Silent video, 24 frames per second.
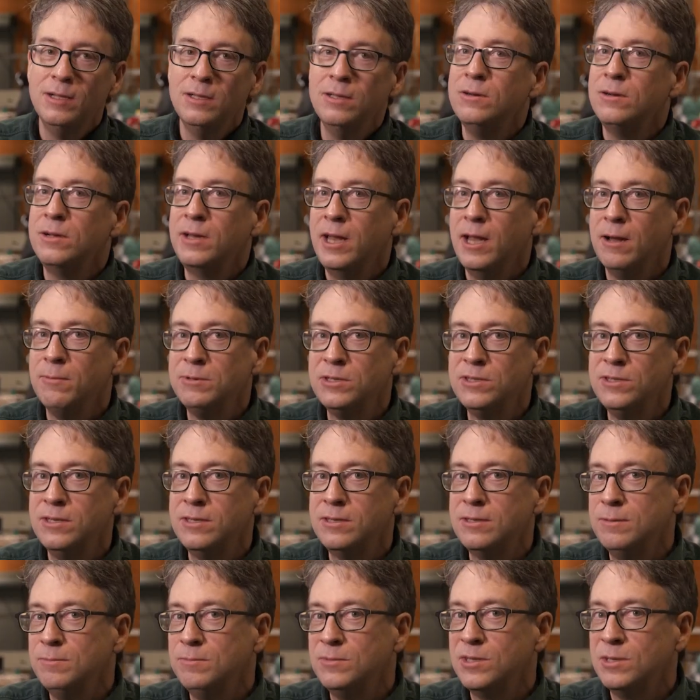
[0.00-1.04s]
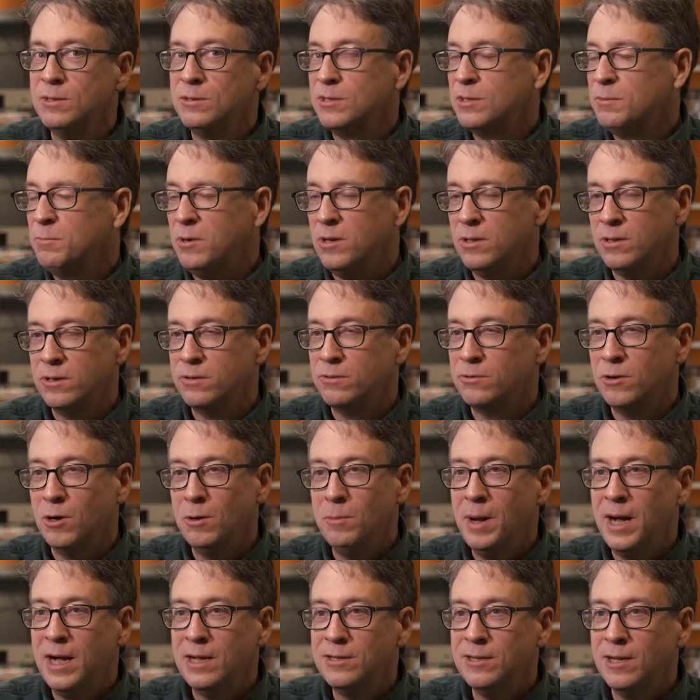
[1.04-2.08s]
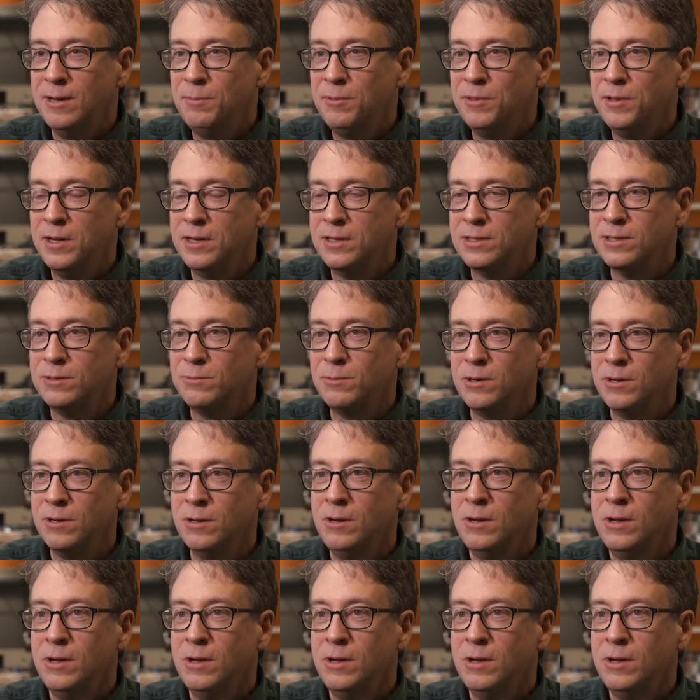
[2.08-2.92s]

little camera systems, some small little robot type things we're,